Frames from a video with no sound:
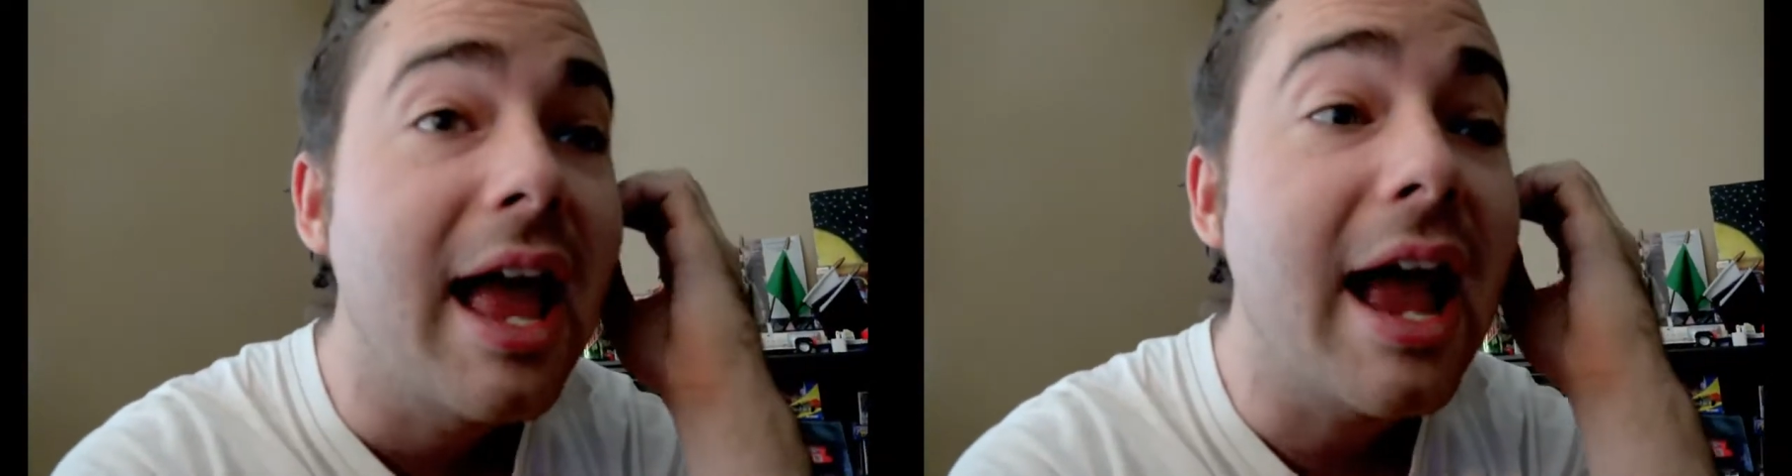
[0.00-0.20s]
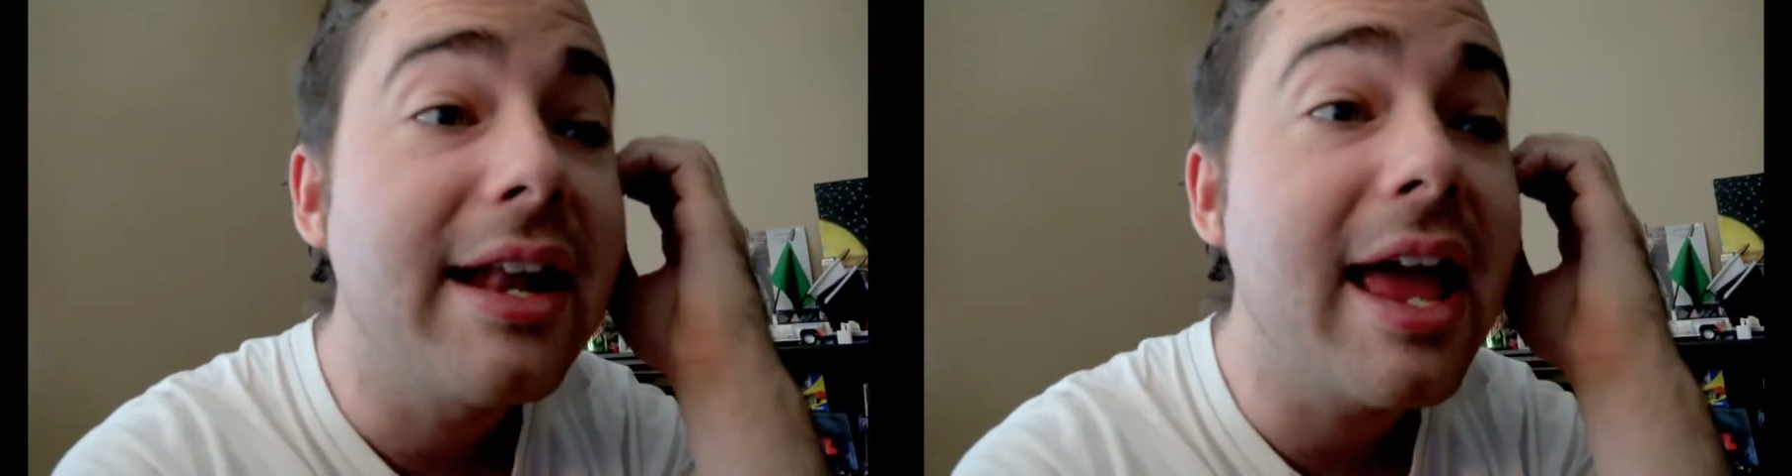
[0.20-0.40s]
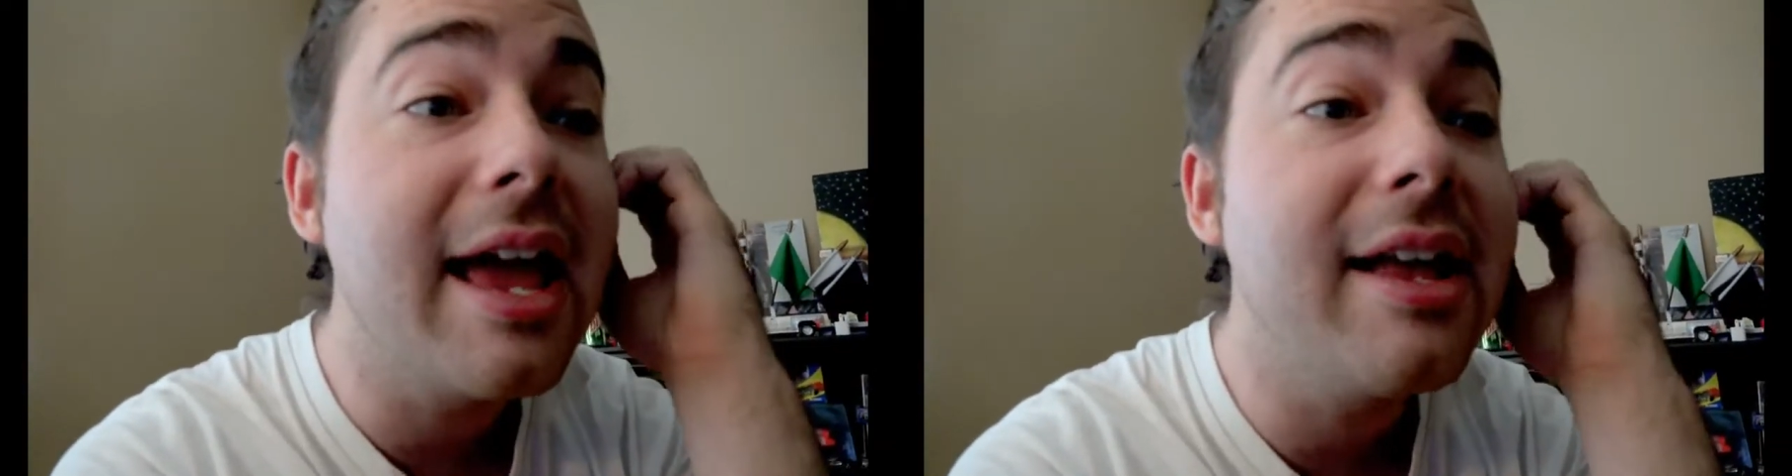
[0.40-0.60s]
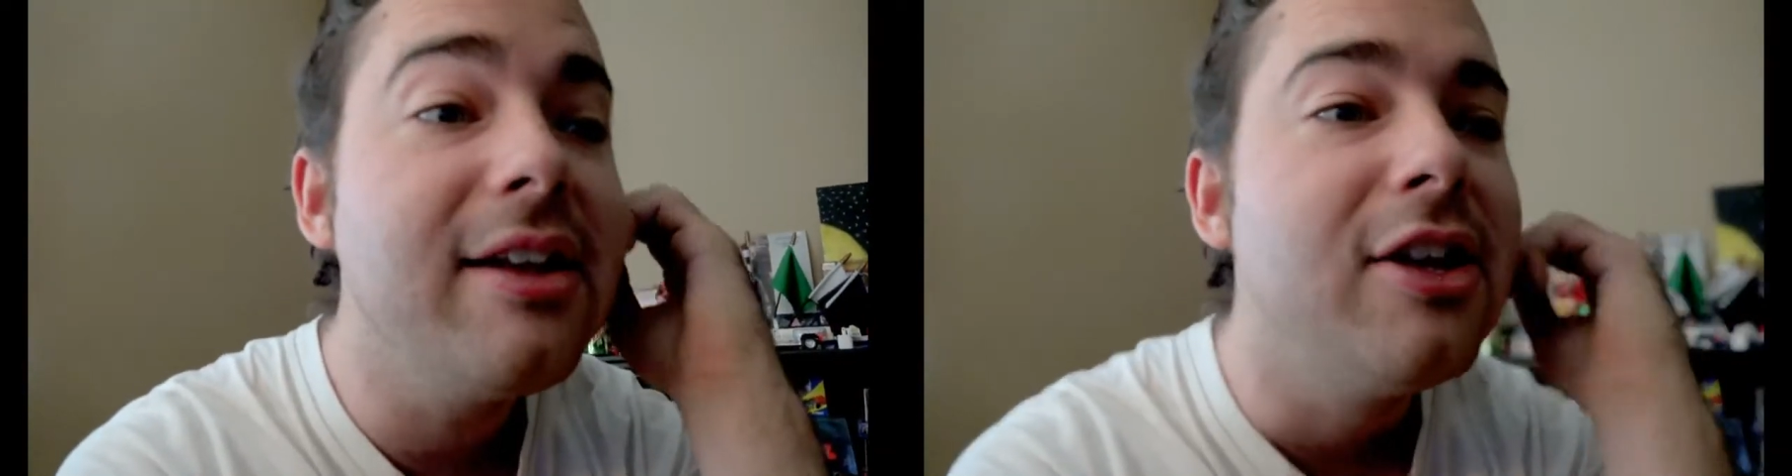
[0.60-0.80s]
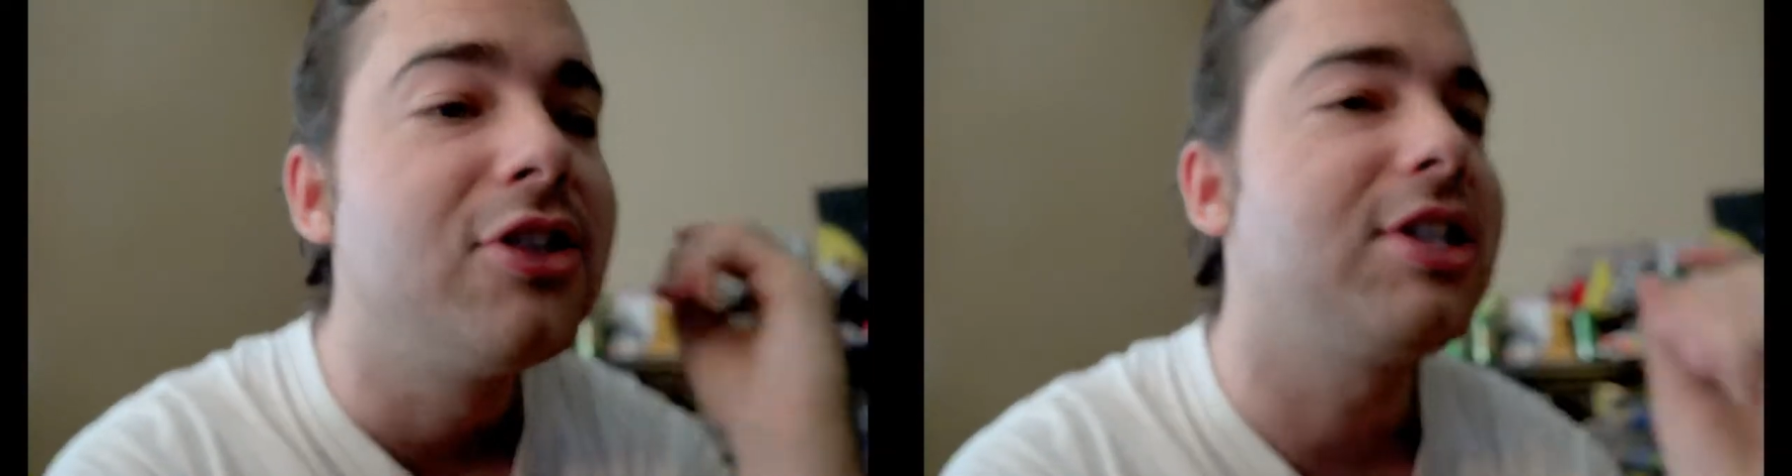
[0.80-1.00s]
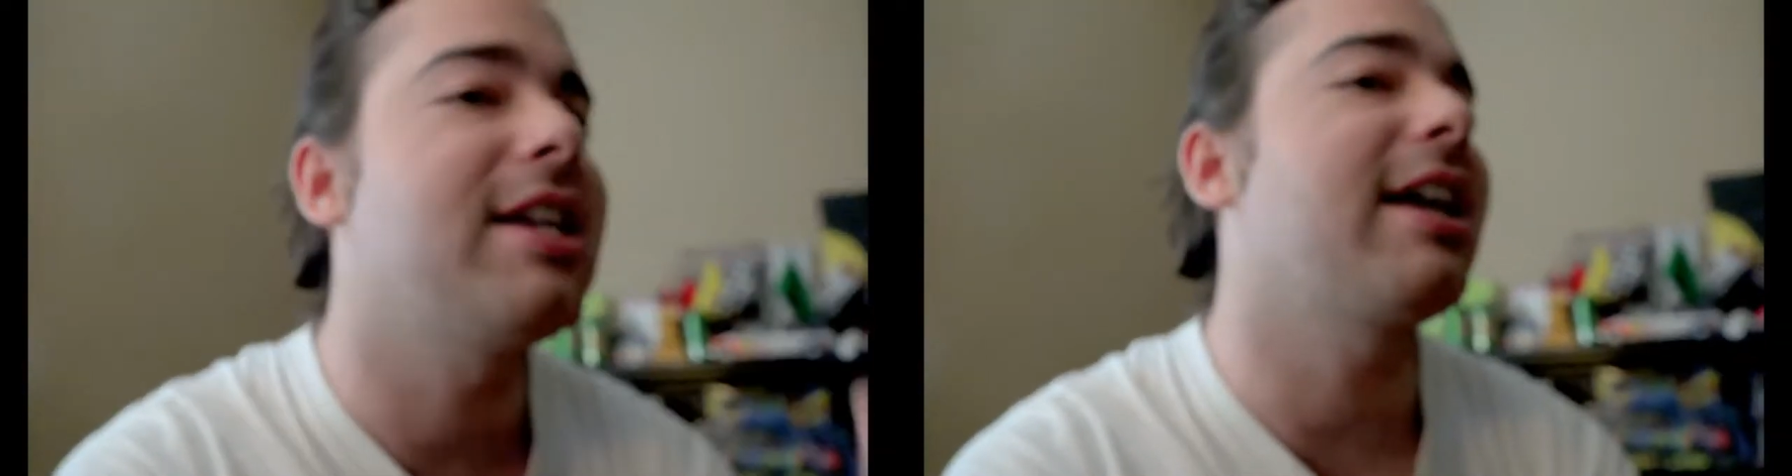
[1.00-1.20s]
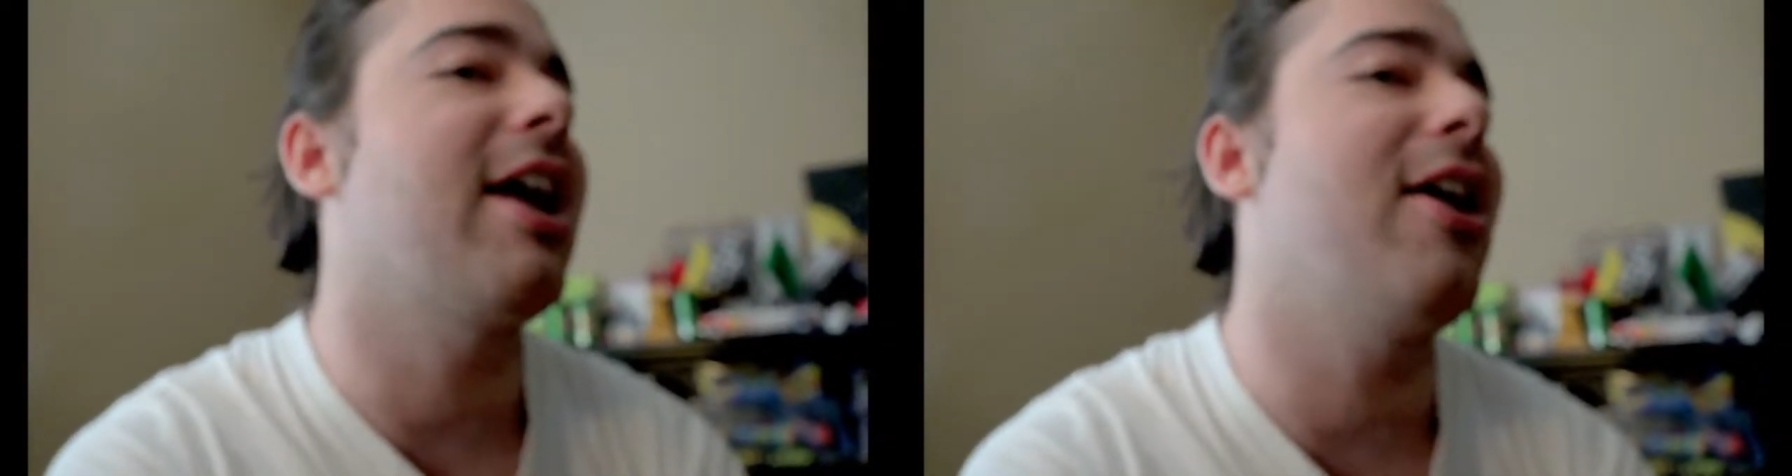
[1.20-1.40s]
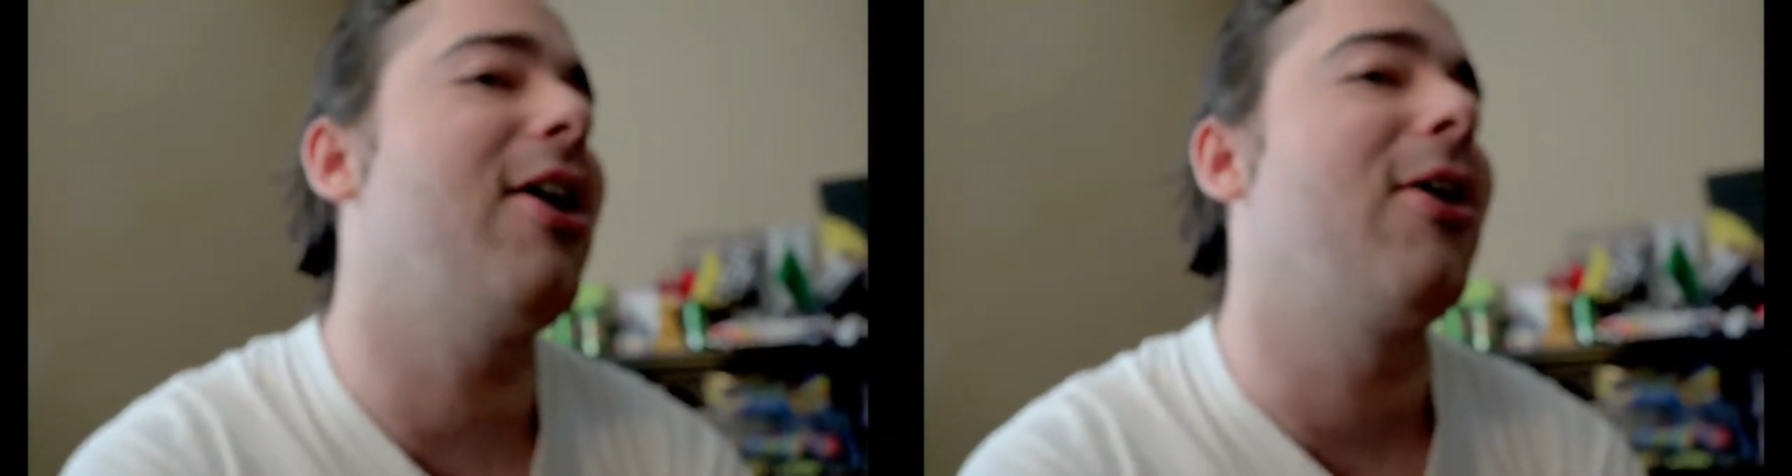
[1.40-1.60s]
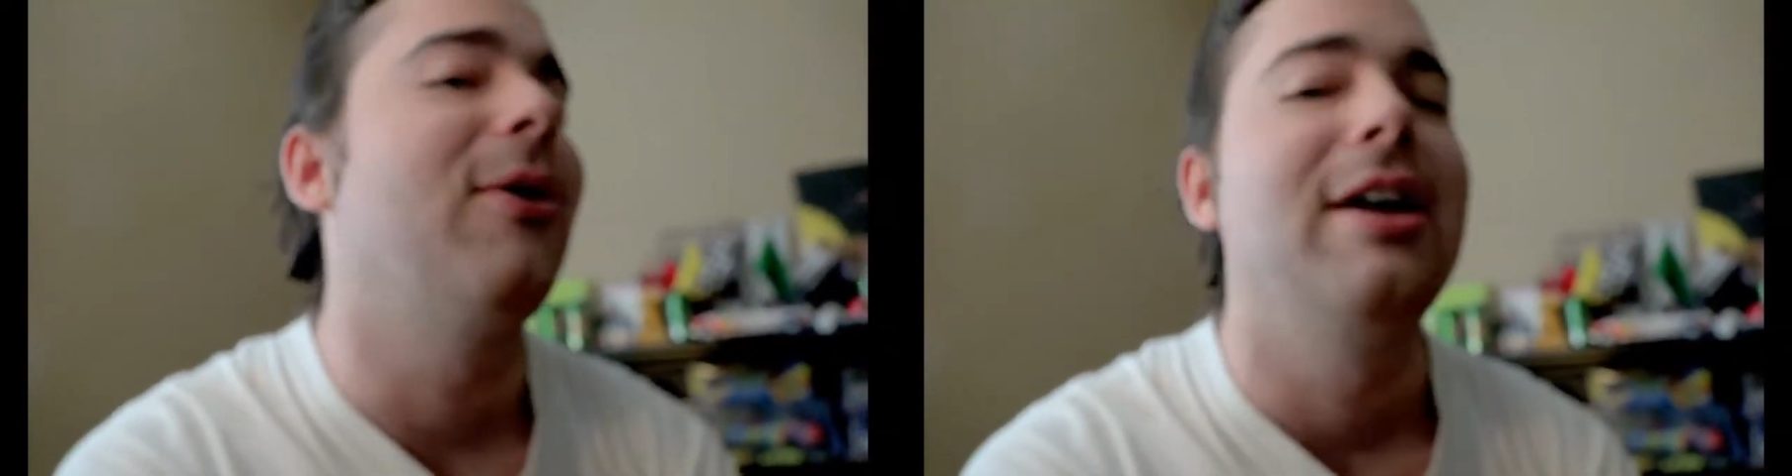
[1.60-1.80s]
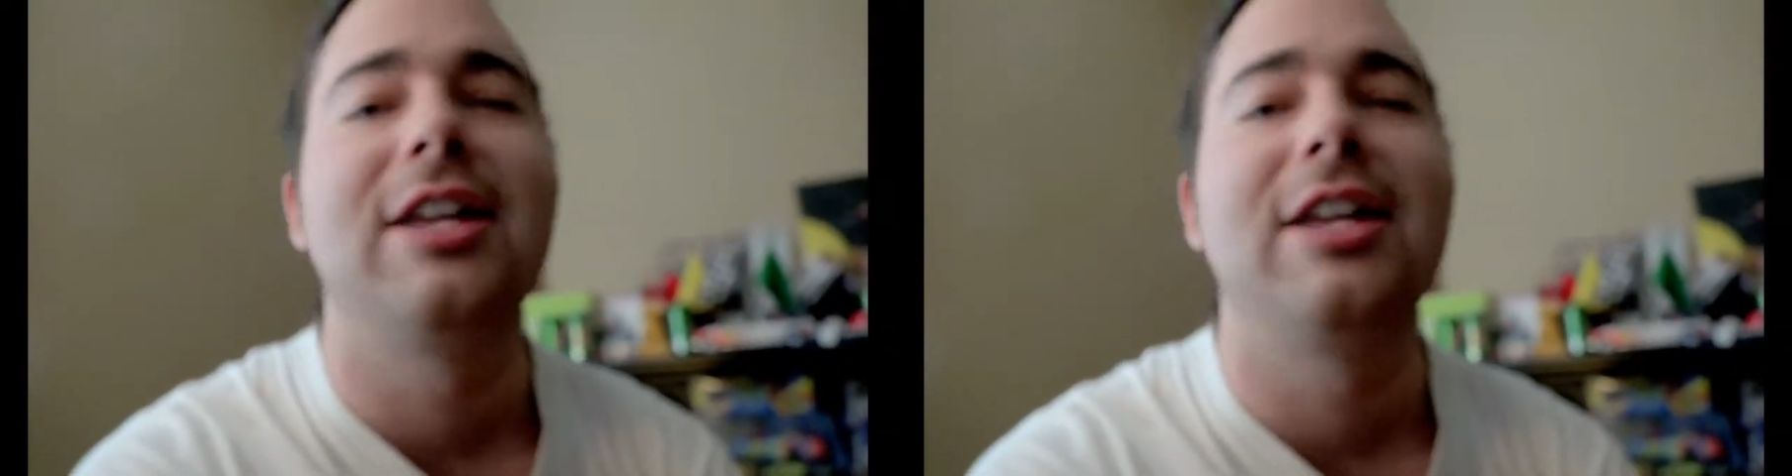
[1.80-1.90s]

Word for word: And then she's like, oh,